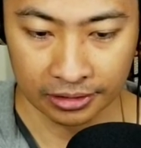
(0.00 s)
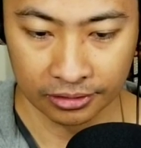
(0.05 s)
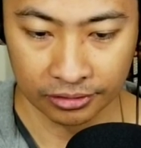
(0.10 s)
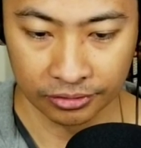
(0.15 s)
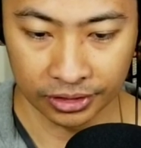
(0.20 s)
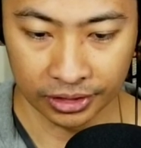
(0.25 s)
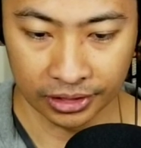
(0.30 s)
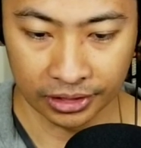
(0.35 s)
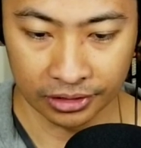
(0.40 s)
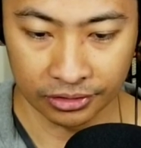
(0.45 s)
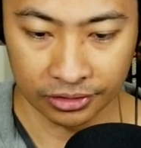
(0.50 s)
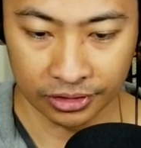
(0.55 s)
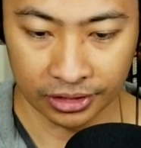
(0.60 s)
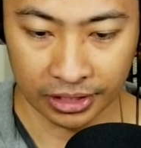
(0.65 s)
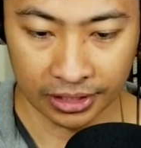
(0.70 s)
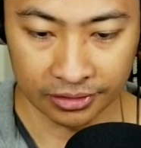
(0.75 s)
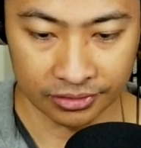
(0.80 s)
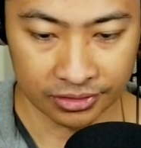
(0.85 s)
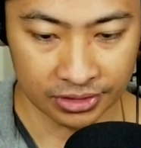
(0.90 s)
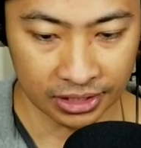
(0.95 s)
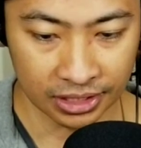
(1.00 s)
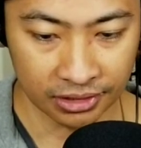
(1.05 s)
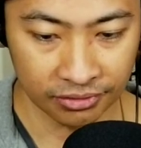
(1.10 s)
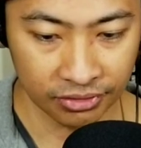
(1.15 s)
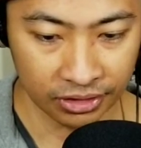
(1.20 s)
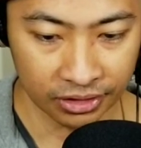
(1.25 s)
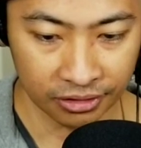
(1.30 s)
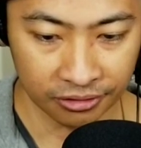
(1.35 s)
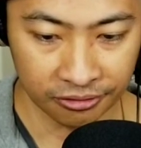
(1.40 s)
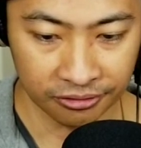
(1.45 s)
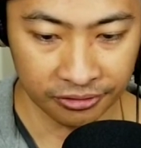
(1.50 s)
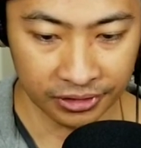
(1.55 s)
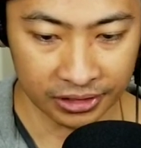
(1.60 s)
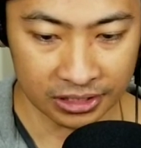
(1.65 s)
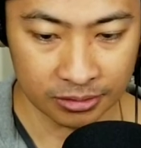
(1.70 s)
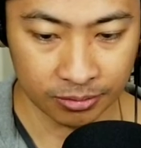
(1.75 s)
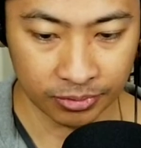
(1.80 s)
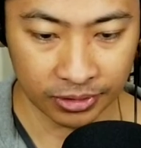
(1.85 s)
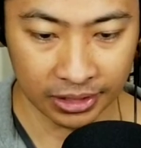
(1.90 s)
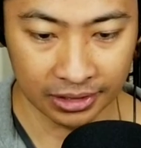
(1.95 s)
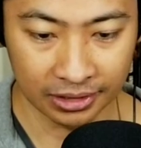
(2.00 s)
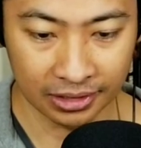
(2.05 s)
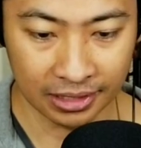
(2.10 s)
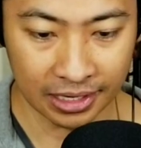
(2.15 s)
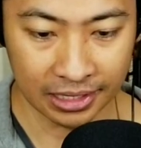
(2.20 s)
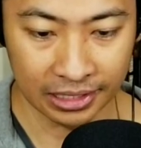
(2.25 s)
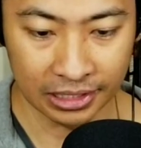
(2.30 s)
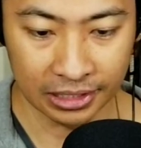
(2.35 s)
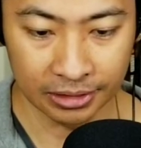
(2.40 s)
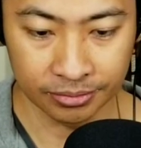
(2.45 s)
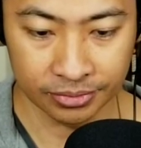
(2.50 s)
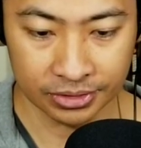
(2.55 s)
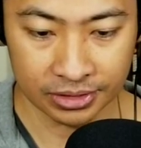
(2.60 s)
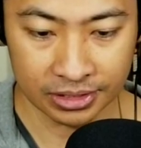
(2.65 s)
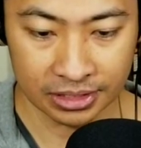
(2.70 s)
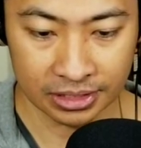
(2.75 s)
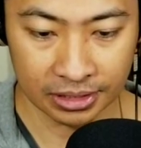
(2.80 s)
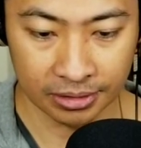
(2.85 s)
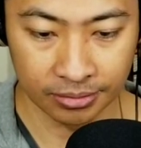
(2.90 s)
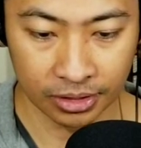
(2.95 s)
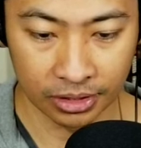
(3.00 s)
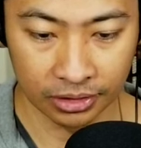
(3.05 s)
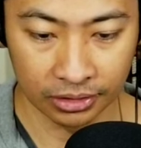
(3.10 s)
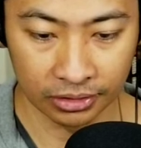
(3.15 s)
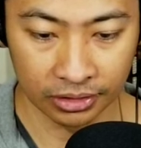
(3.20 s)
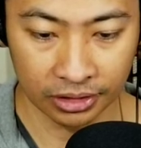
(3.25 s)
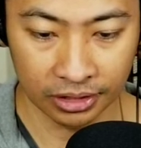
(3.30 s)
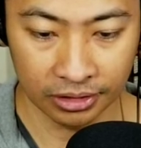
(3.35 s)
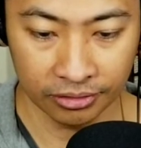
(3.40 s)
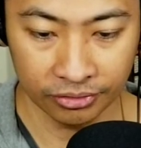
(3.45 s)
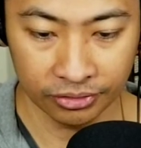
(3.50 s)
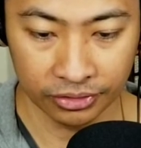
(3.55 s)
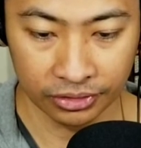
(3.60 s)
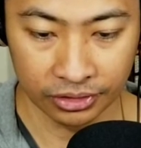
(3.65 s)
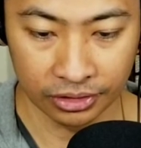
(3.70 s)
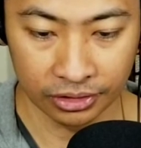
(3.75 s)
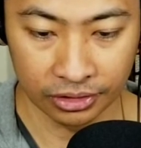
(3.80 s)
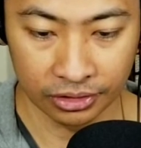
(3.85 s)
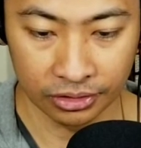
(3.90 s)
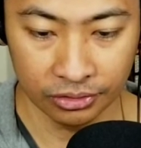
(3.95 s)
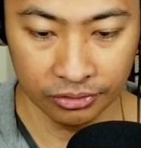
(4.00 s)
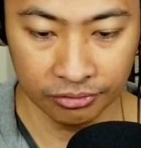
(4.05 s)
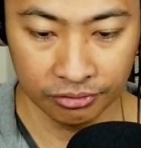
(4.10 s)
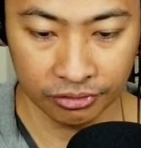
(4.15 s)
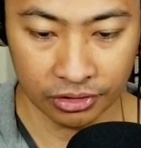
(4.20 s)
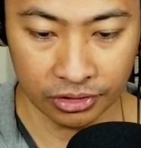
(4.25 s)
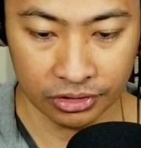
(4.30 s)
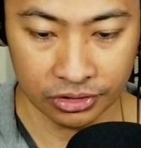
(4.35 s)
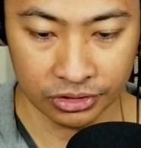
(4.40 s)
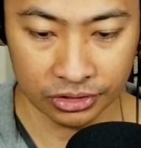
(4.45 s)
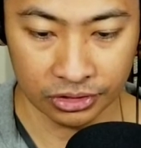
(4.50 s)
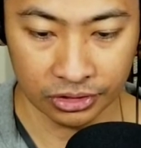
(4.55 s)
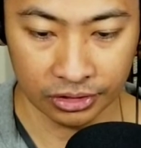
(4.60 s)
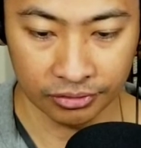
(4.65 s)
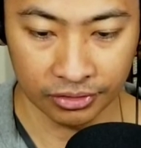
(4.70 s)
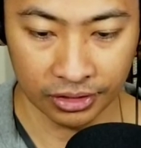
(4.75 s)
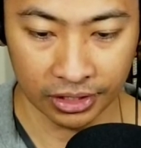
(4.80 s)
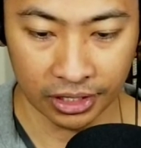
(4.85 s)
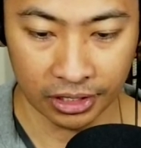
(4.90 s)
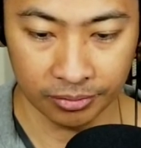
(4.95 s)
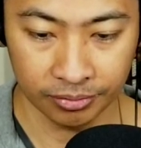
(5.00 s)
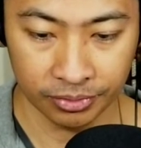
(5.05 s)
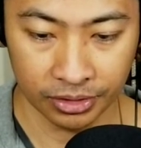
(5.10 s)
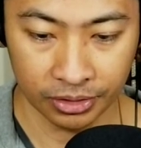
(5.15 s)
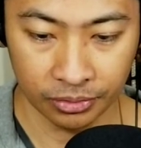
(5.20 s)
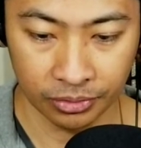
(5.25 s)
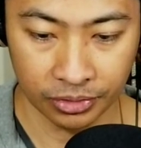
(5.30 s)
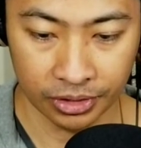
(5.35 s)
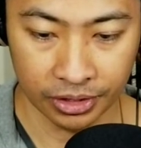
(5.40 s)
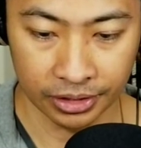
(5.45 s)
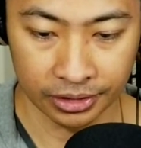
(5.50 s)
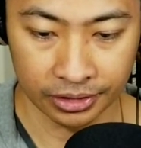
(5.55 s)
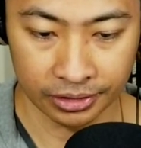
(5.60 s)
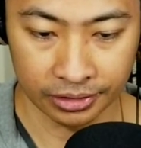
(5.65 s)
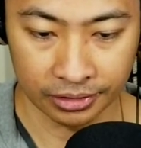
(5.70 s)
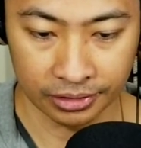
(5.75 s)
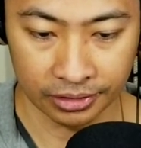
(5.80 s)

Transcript: Rick Hinderer Knives is giving their fixed blade lineup some love with the new version of the L P one.